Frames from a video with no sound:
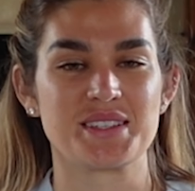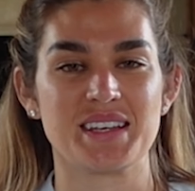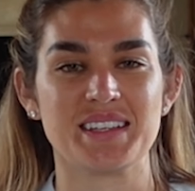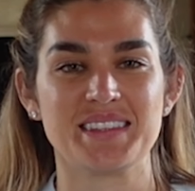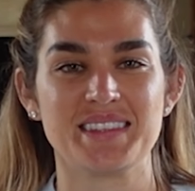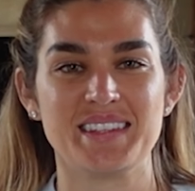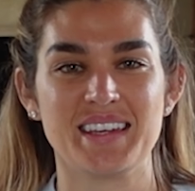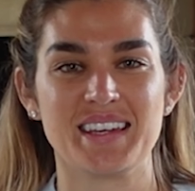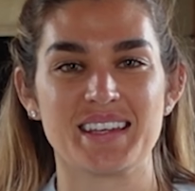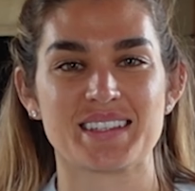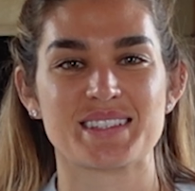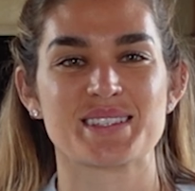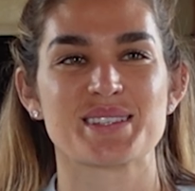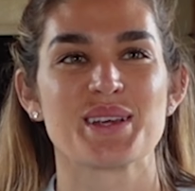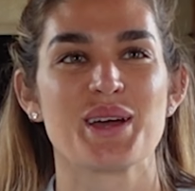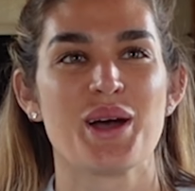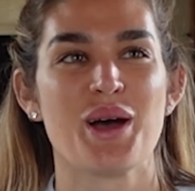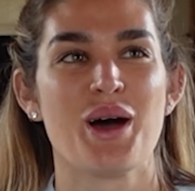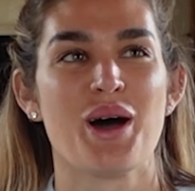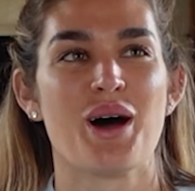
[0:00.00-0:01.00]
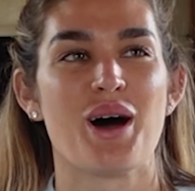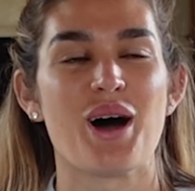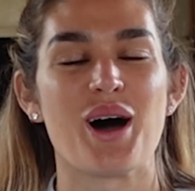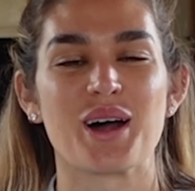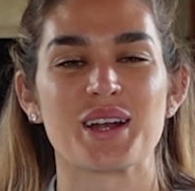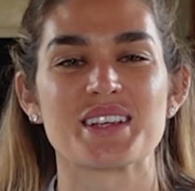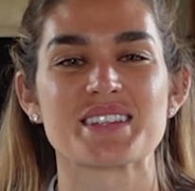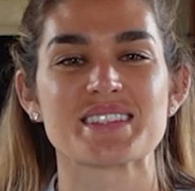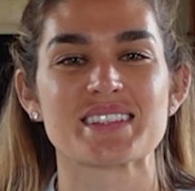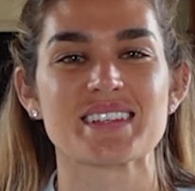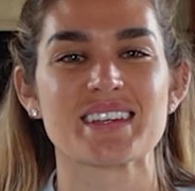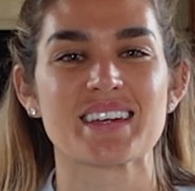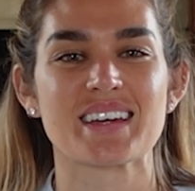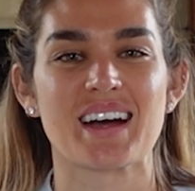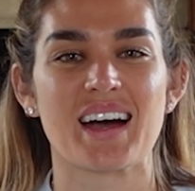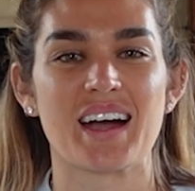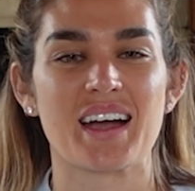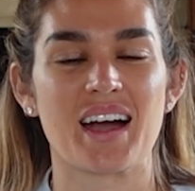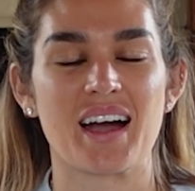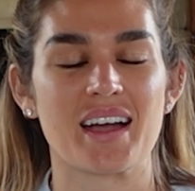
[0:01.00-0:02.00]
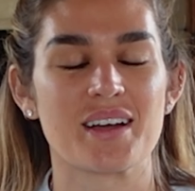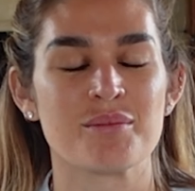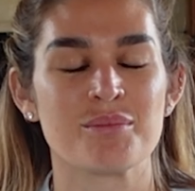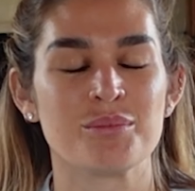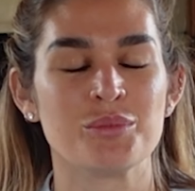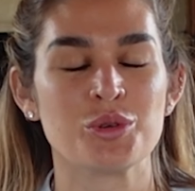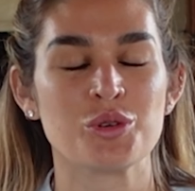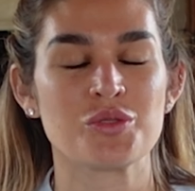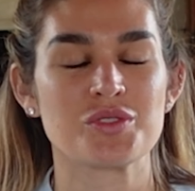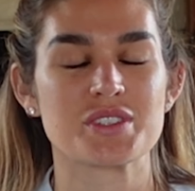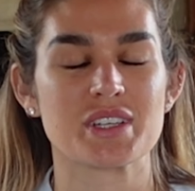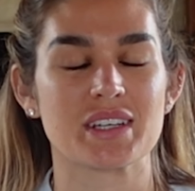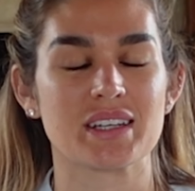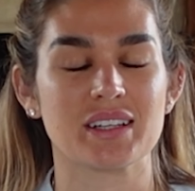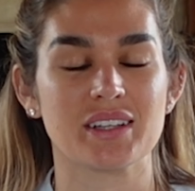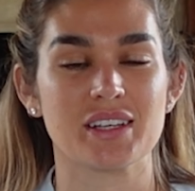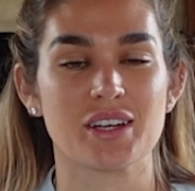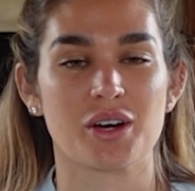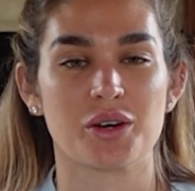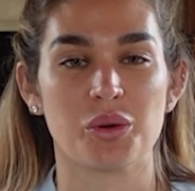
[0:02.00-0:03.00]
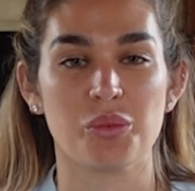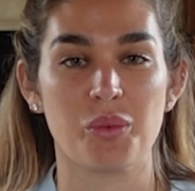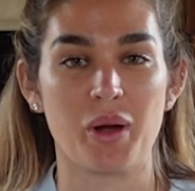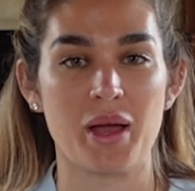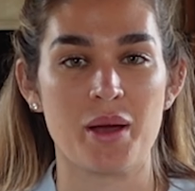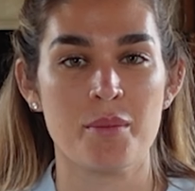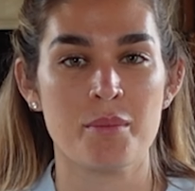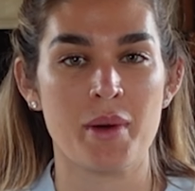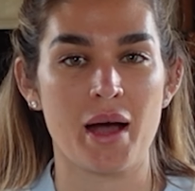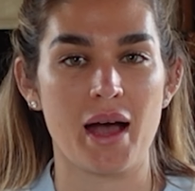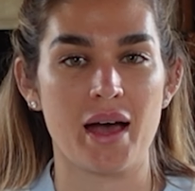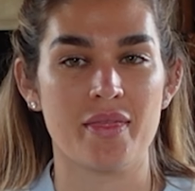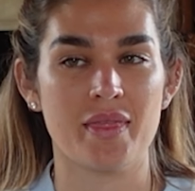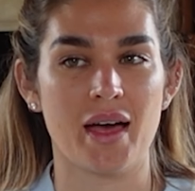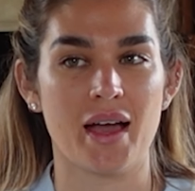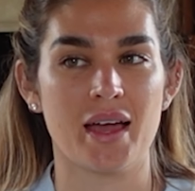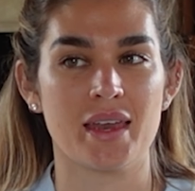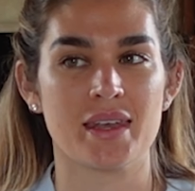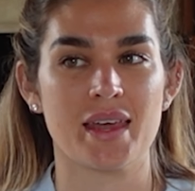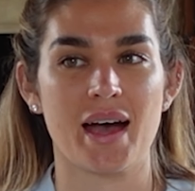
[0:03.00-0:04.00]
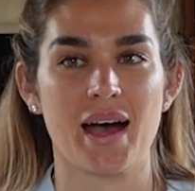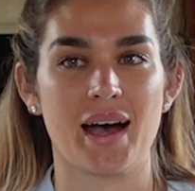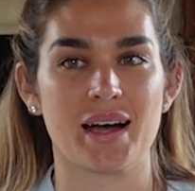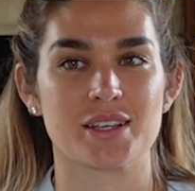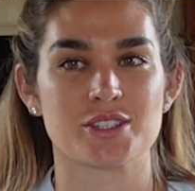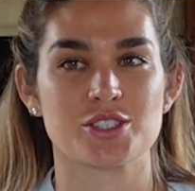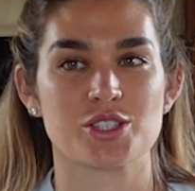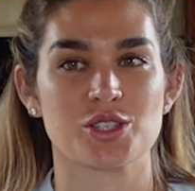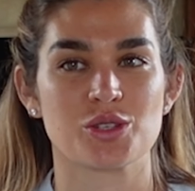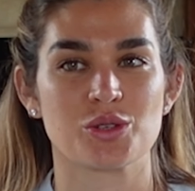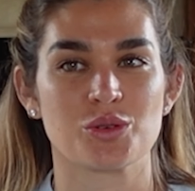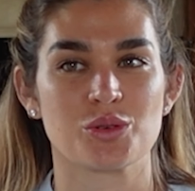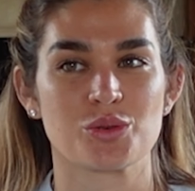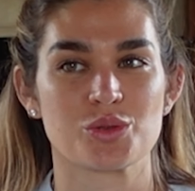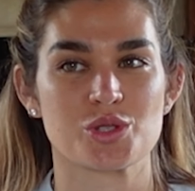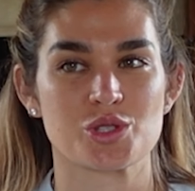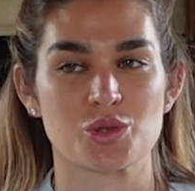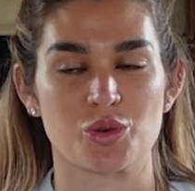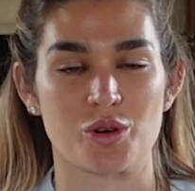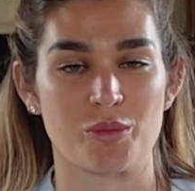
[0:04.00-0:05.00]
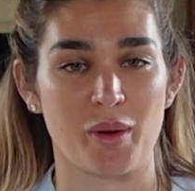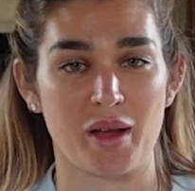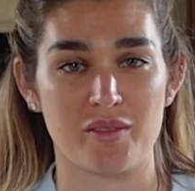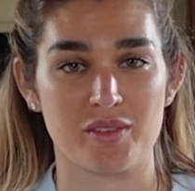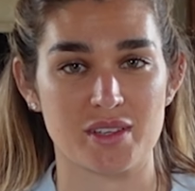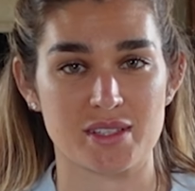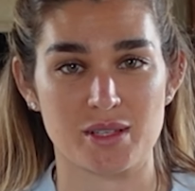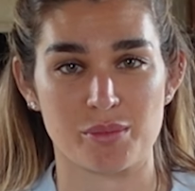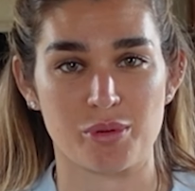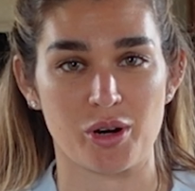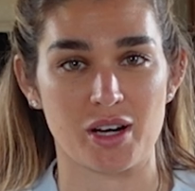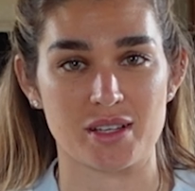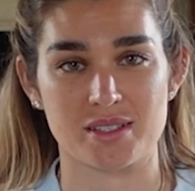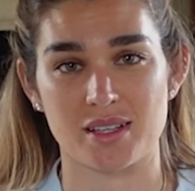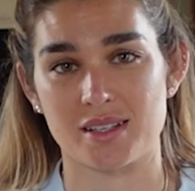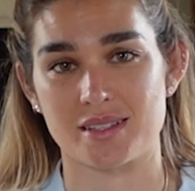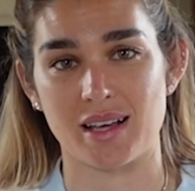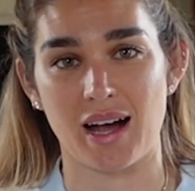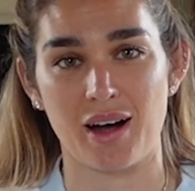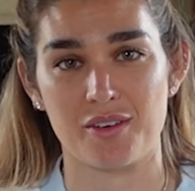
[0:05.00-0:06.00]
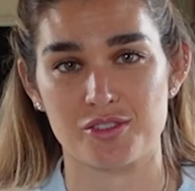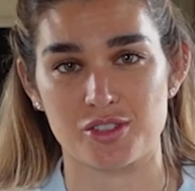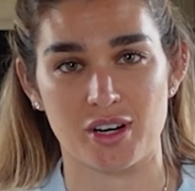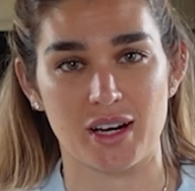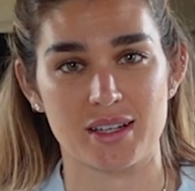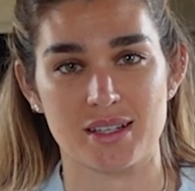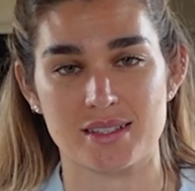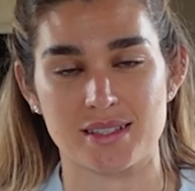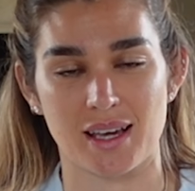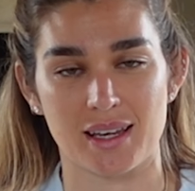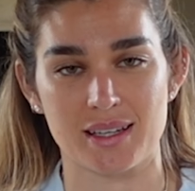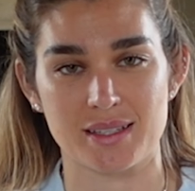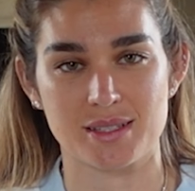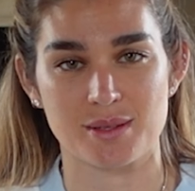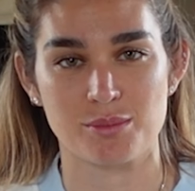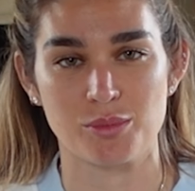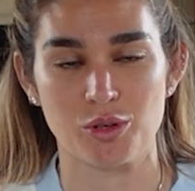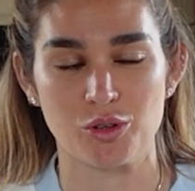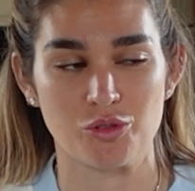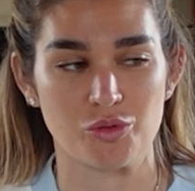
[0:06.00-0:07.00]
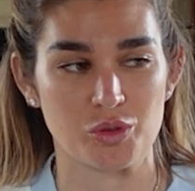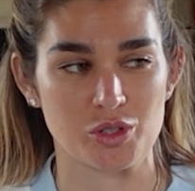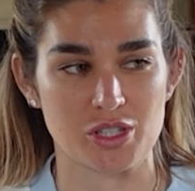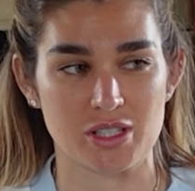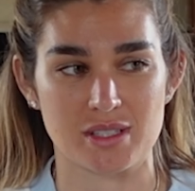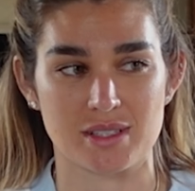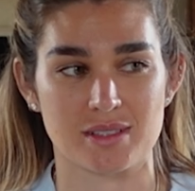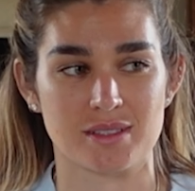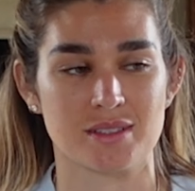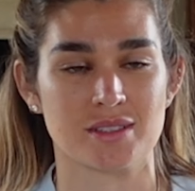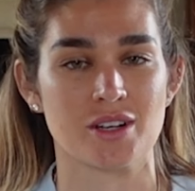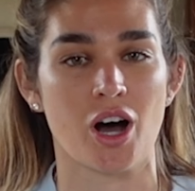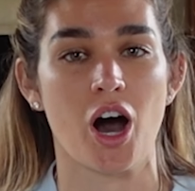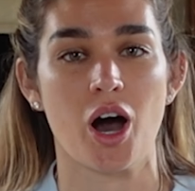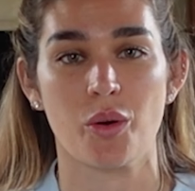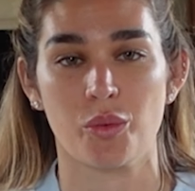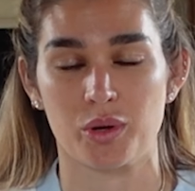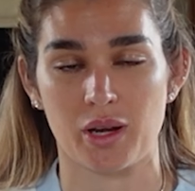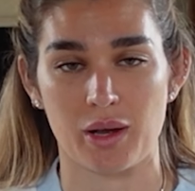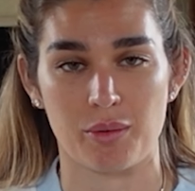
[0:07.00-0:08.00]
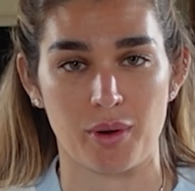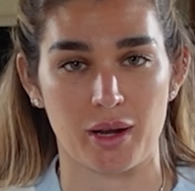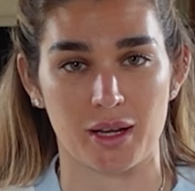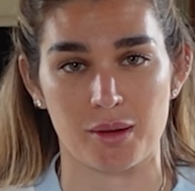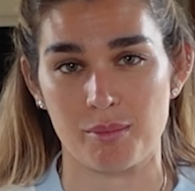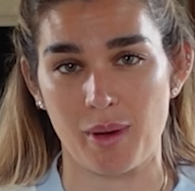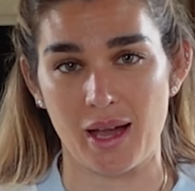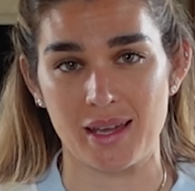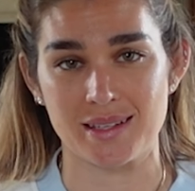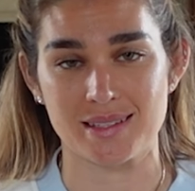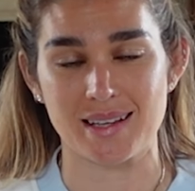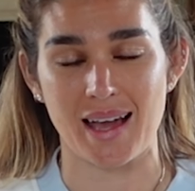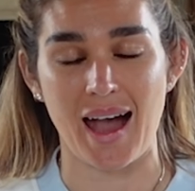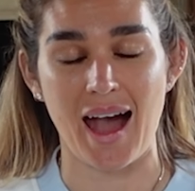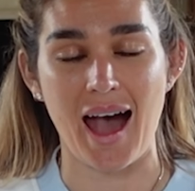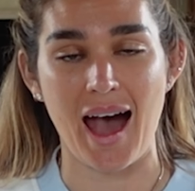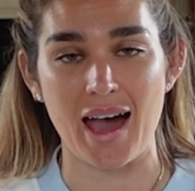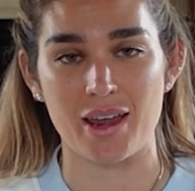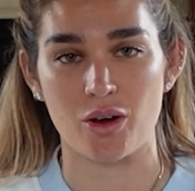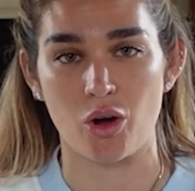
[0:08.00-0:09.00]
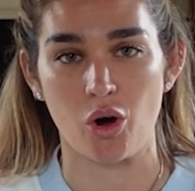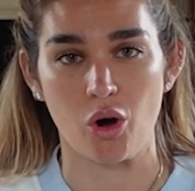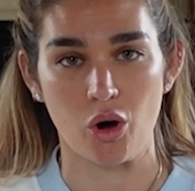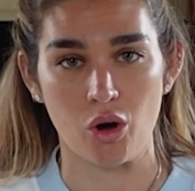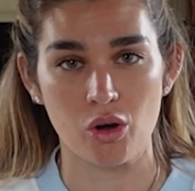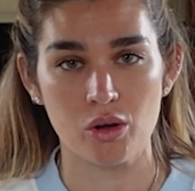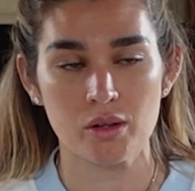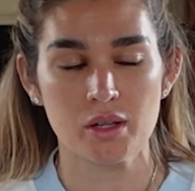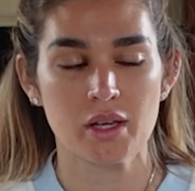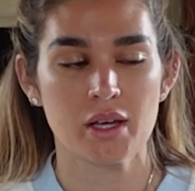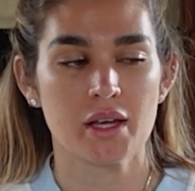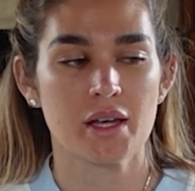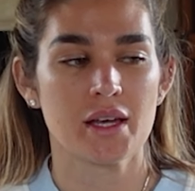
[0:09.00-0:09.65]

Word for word: did this honestly, I, I, moved to Italy on a whim and then had to sort my visa process after I decided to move, which is not what I recommend at all.